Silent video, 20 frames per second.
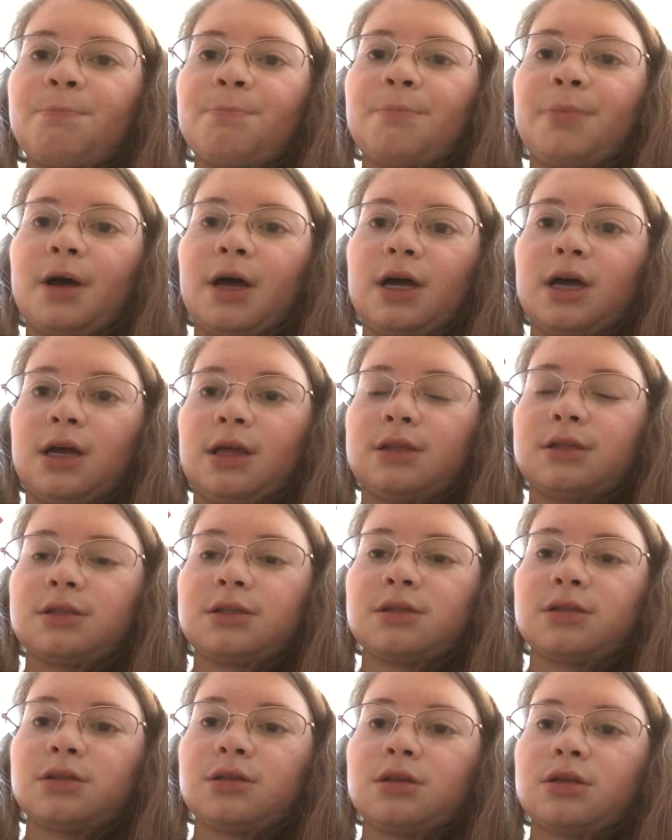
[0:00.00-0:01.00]

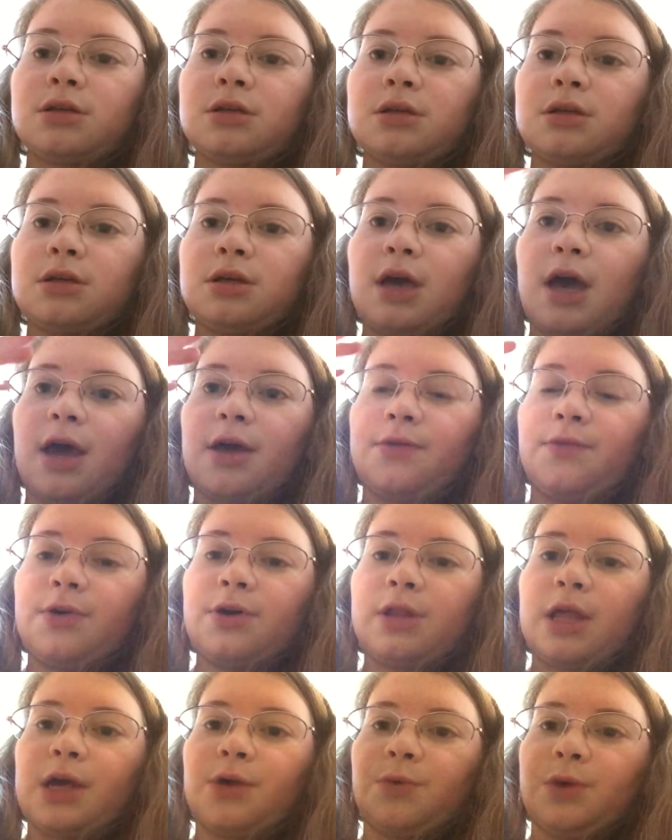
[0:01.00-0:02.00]
But I
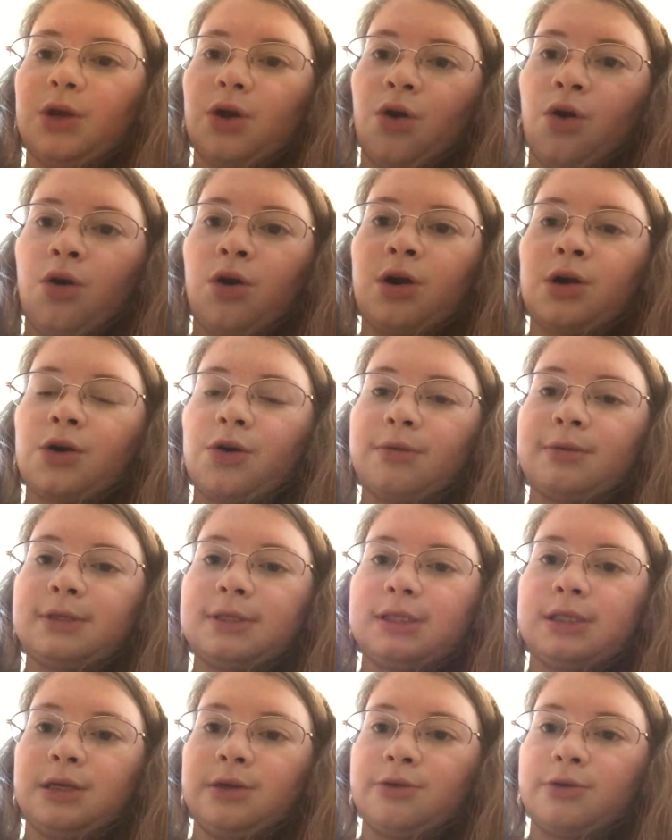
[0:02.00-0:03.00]
feel like we are going
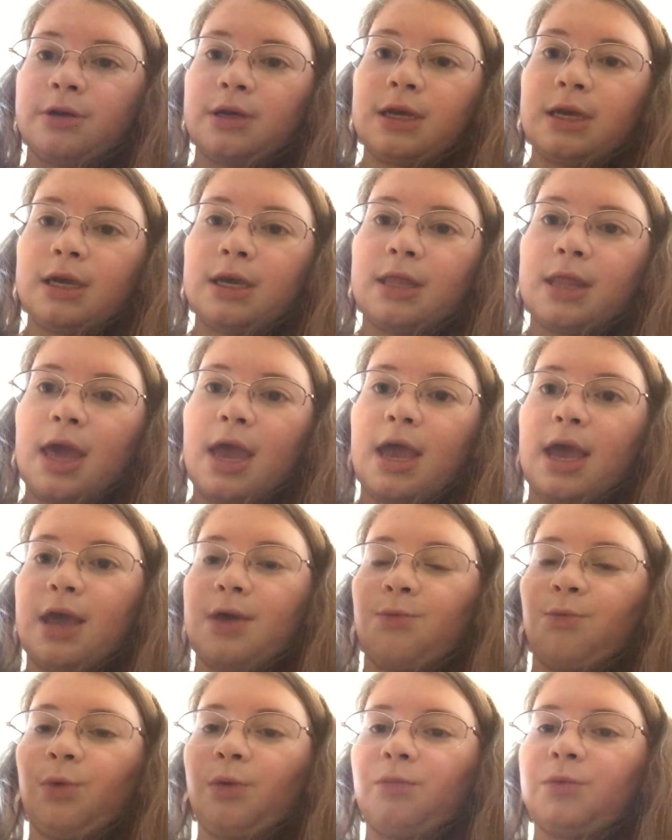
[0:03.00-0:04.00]
to see her again,
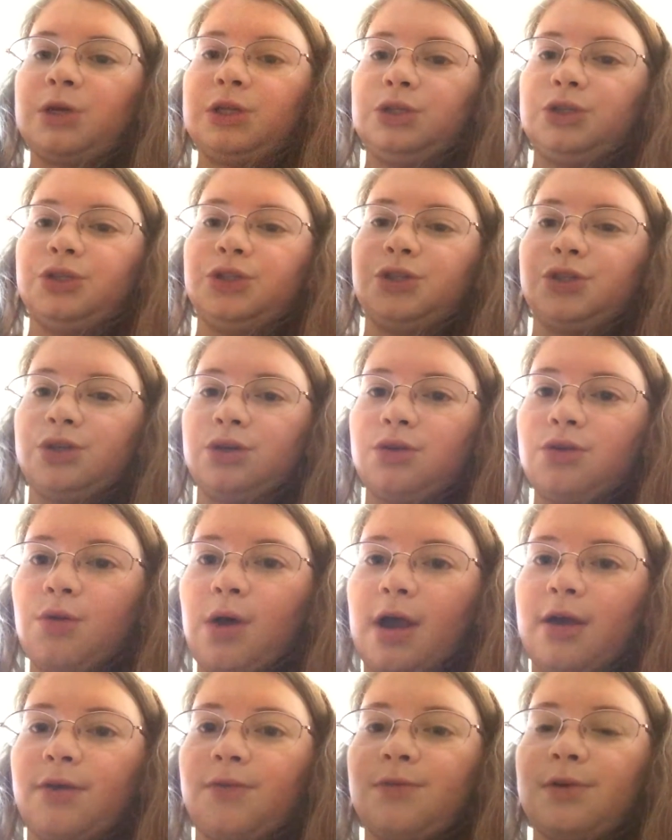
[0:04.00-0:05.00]
and when we do,
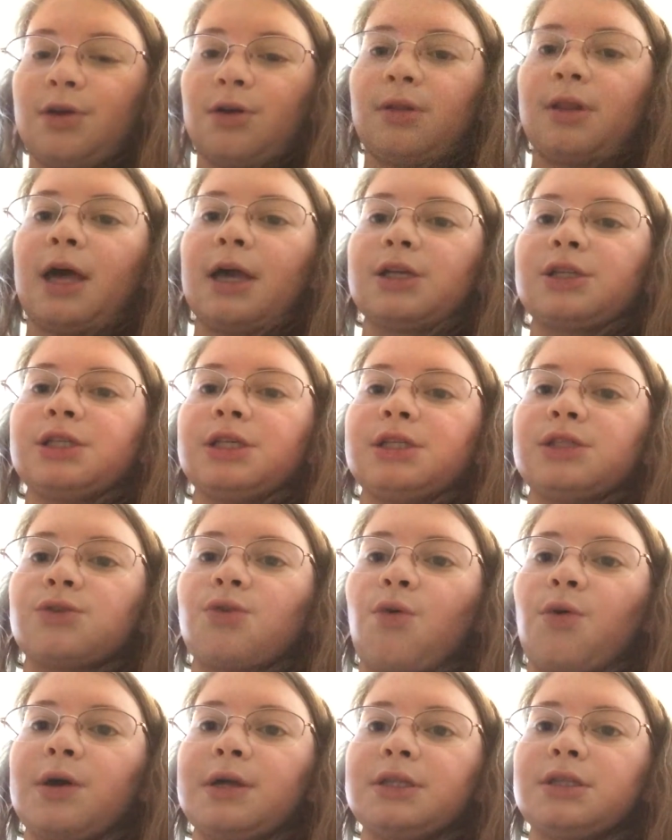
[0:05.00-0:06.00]
I feel like she's
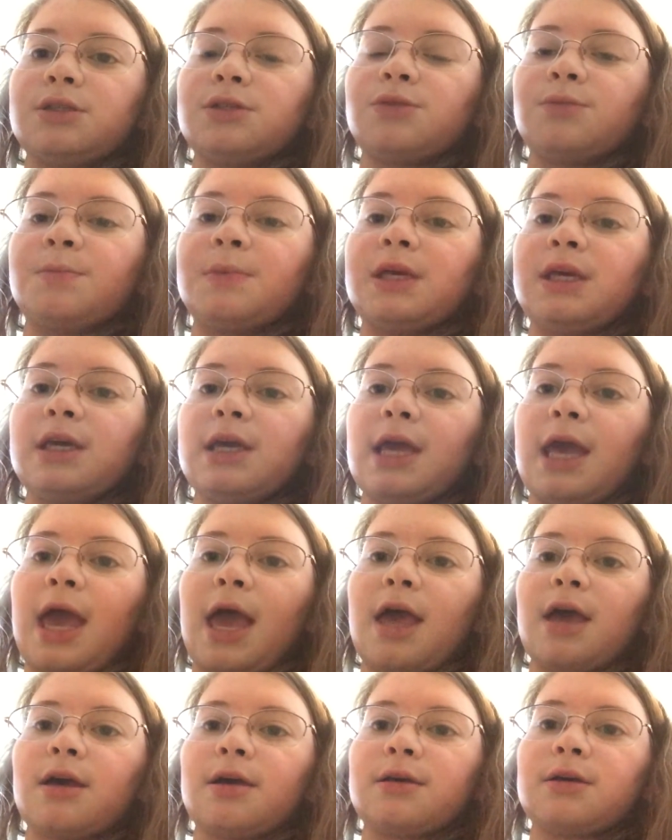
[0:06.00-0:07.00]
going to
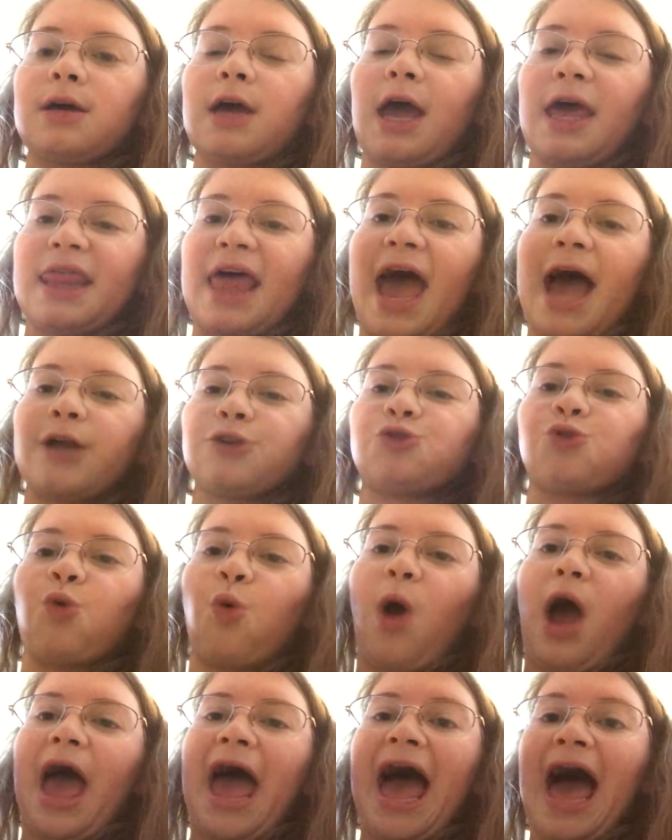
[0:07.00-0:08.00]
be an
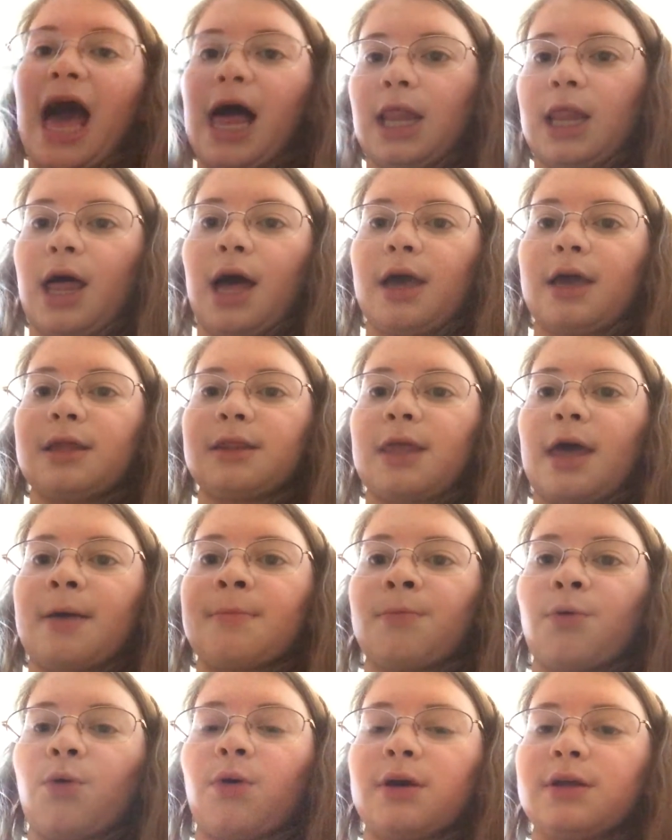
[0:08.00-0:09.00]
actual ally at
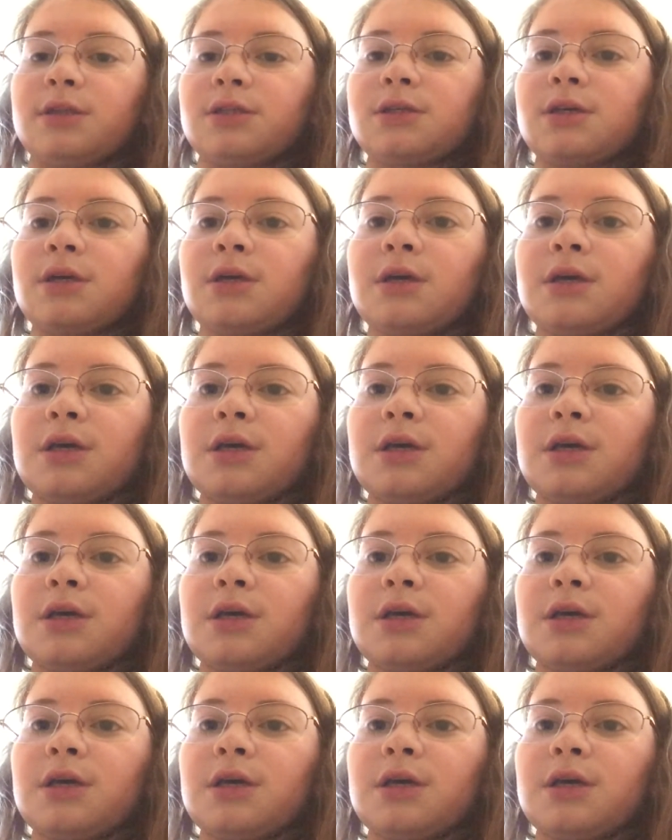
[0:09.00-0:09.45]
that point.